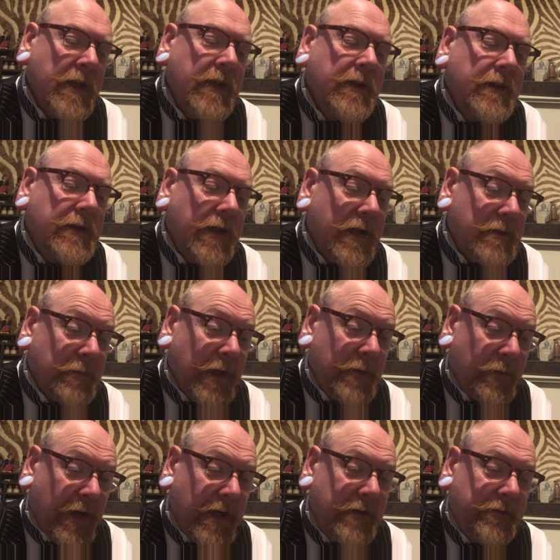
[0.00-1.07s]
Like my
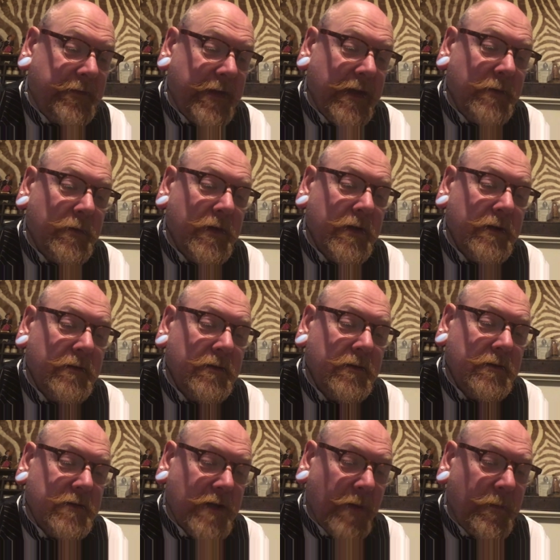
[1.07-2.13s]
wife, they were
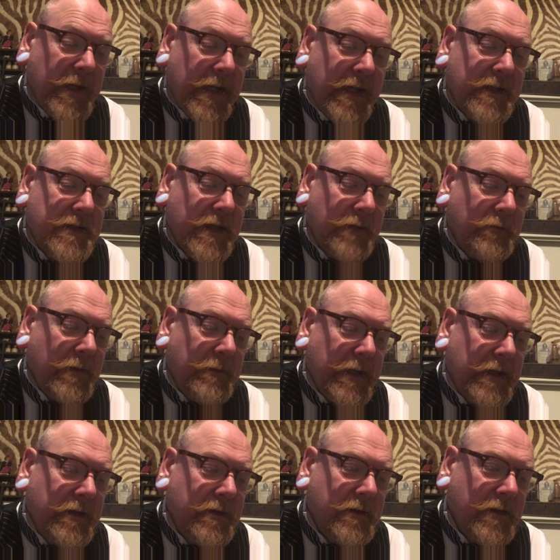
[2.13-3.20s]
dominating
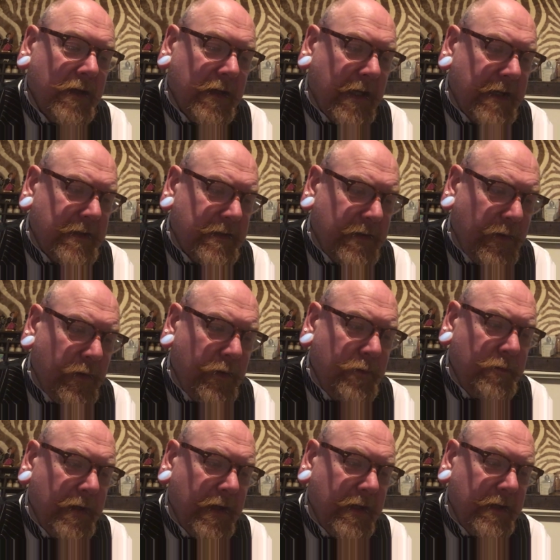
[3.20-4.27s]
women, against
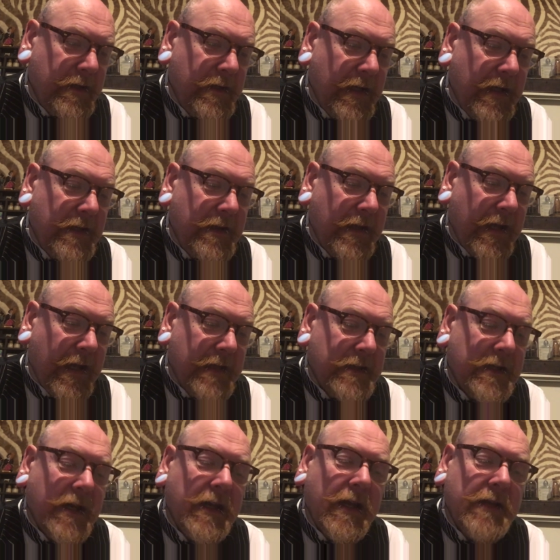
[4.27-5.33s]
whom, and in the end,
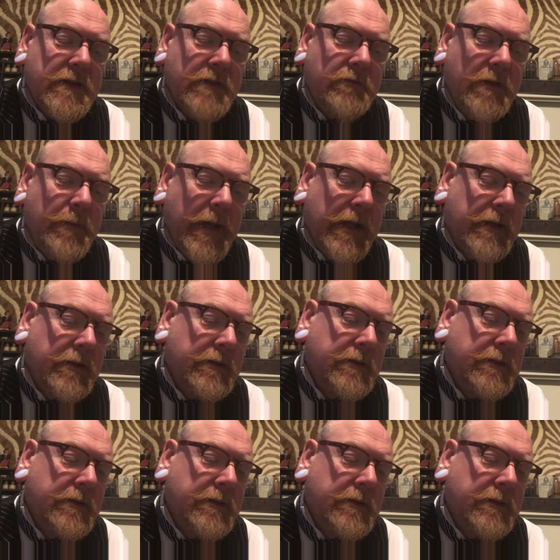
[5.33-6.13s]
I had to rebel.